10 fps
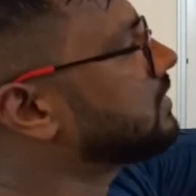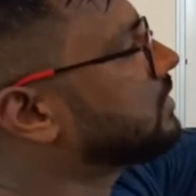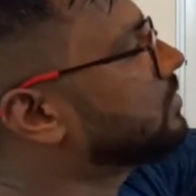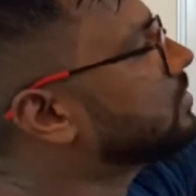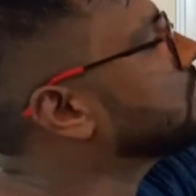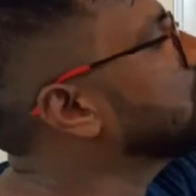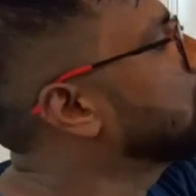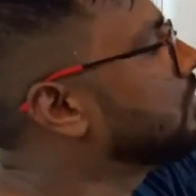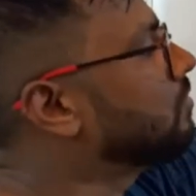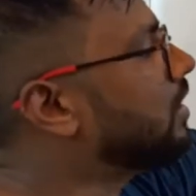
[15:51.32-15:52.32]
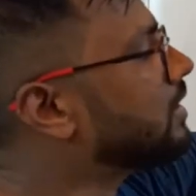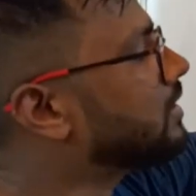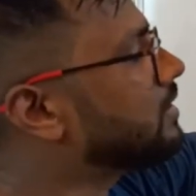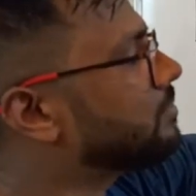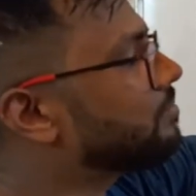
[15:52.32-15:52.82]
equal to work
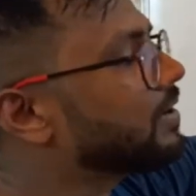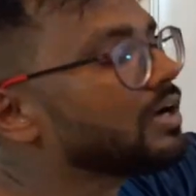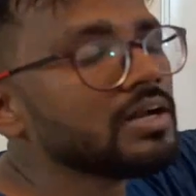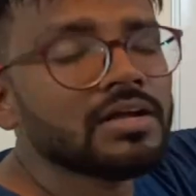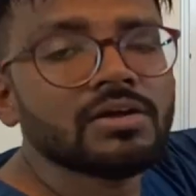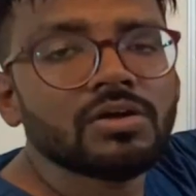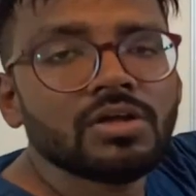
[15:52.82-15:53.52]
done per